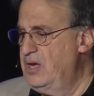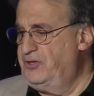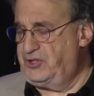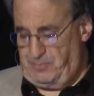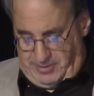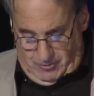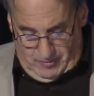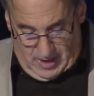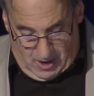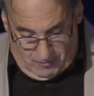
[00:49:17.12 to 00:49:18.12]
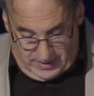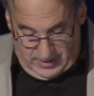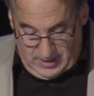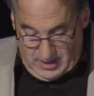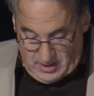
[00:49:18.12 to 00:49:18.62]
the
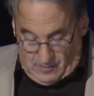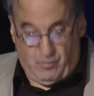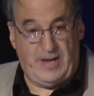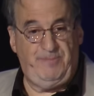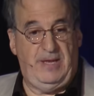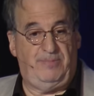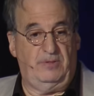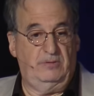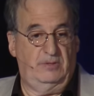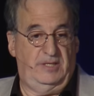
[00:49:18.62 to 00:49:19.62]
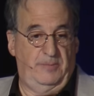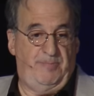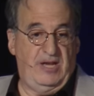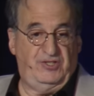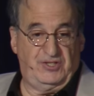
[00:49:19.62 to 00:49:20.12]
superiority of white people and the
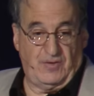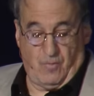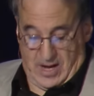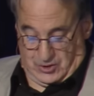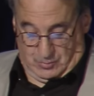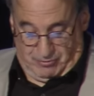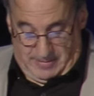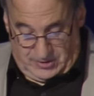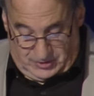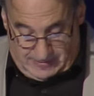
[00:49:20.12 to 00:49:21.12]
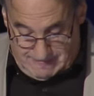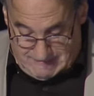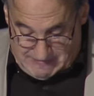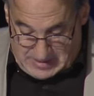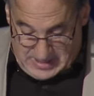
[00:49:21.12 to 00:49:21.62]
basis of white supremacy
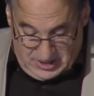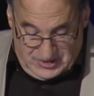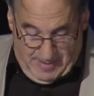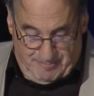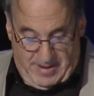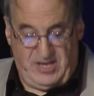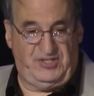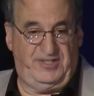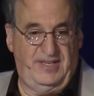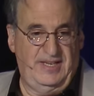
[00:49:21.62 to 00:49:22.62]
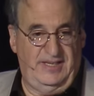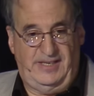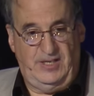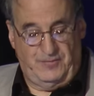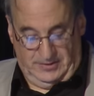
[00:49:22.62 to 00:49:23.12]
is not based in
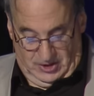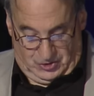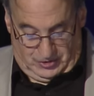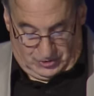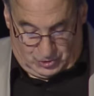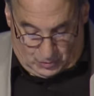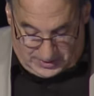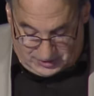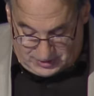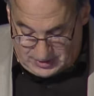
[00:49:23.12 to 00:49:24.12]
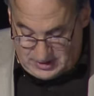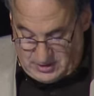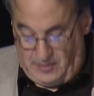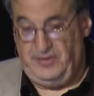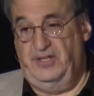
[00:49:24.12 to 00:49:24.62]
any volitional choice
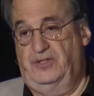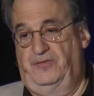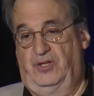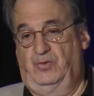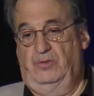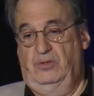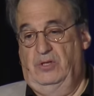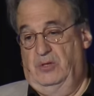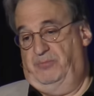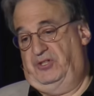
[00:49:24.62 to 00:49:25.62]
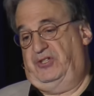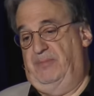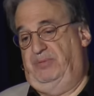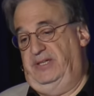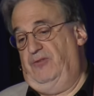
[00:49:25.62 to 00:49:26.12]
of an individual, but
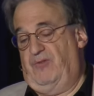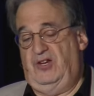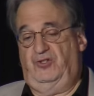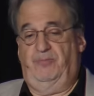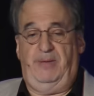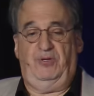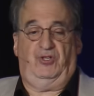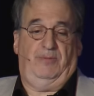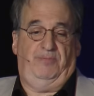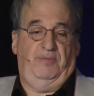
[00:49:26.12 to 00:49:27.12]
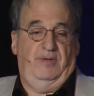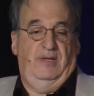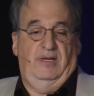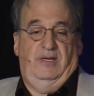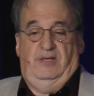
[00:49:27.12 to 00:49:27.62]
simply in racial membership,
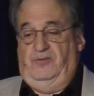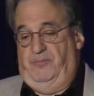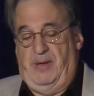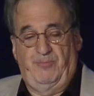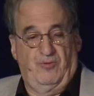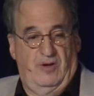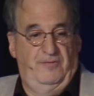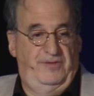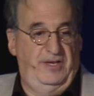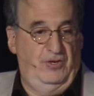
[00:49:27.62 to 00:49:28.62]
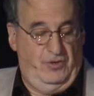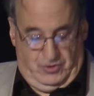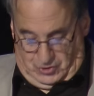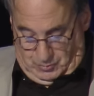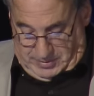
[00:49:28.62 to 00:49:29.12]
a member of the
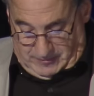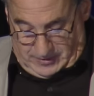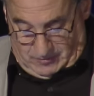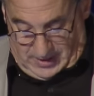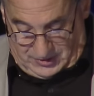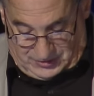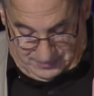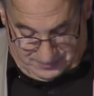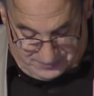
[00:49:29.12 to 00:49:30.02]
superior race.